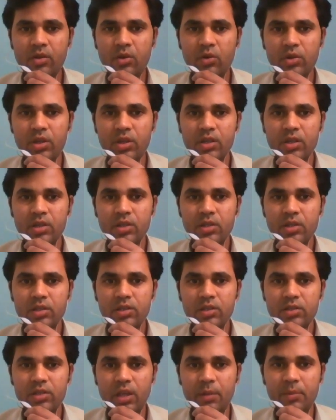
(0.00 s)
Okay,
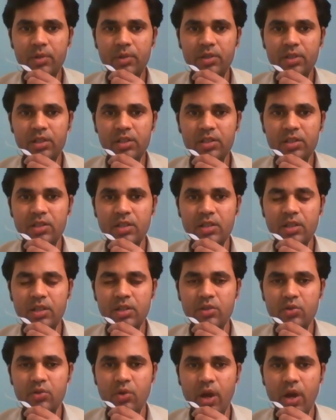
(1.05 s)
simultaneously
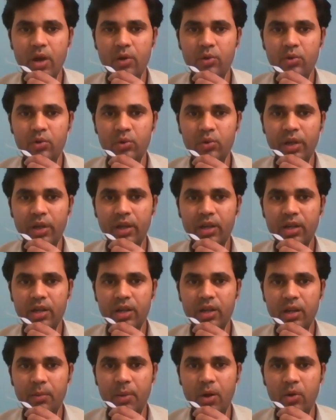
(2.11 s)
you have to take
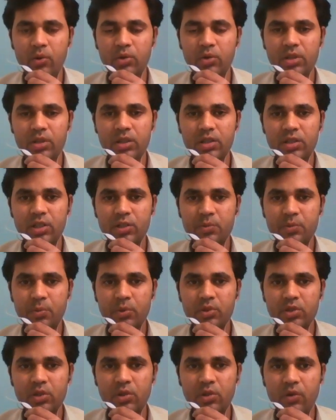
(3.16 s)
care about the
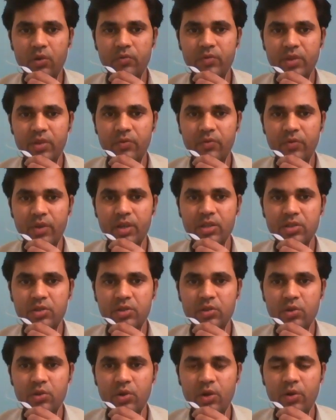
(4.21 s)
disposal of the waste
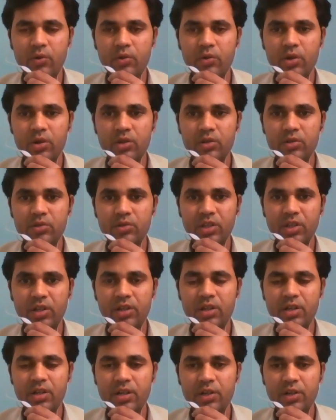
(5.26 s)
you have
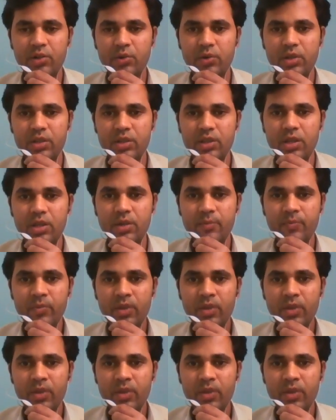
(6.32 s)
generated during the